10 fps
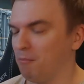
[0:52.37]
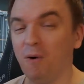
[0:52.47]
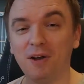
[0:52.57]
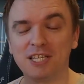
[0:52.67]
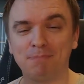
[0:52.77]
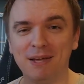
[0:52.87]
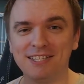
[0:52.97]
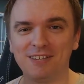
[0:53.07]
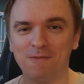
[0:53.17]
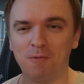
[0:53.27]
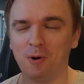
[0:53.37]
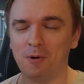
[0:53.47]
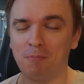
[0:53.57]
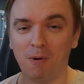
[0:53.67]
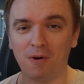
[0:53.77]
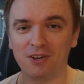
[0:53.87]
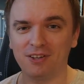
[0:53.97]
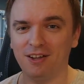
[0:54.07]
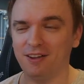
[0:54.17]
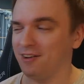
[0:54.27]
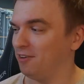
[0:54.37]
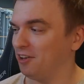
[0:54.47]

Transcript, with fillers: more expensive board uh,